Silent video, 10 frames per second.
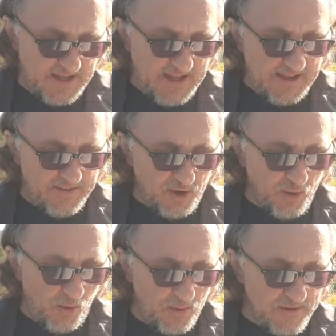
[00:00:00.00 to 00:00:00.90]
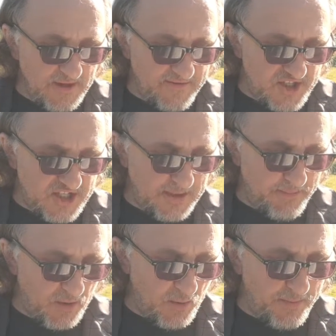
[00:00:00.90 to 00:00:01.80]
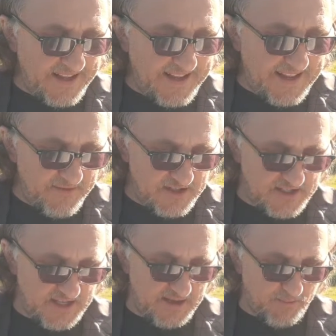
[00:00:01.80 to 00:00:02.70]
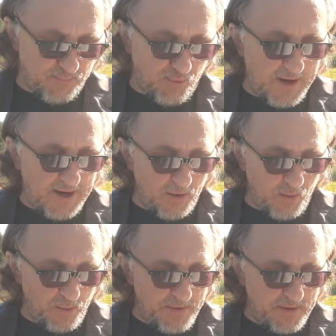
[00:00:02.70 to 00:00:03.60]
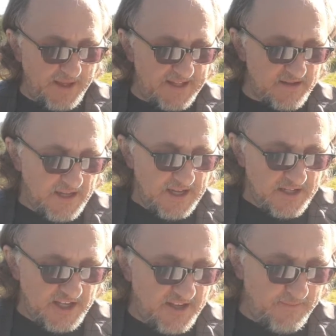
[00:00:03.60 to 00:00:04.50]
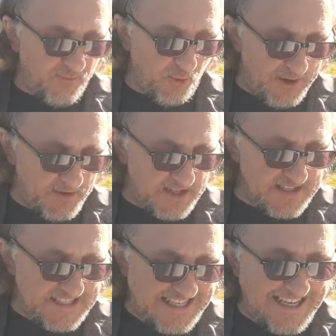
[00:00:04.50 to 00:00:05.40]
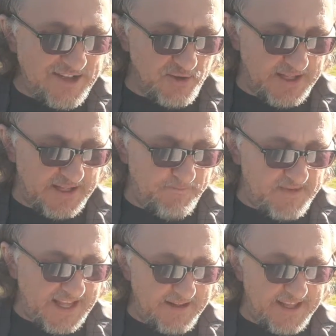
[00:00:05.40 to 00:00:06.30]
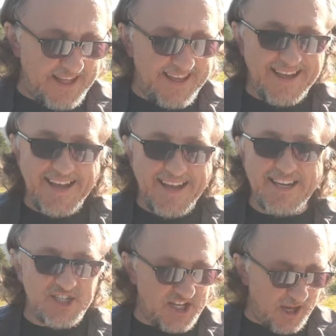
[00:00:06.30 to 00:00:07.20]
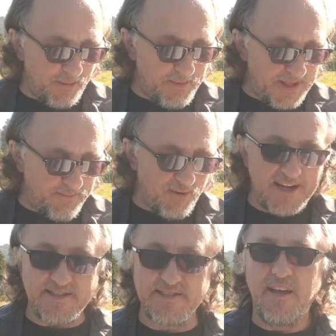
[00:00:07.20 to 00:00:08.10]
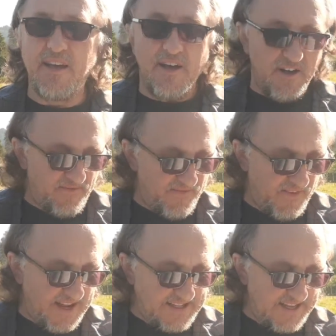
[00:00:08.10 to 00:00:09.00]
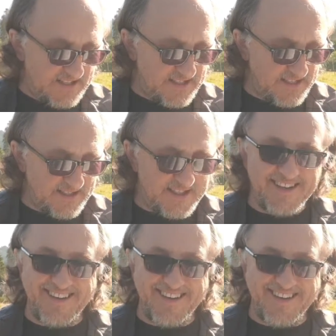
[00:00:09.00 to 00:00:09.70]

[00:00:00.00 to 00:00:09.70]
and the gold of Sheba will be given to him. Prayer will be made to him for him continually, and daily he shall be praised. Finances,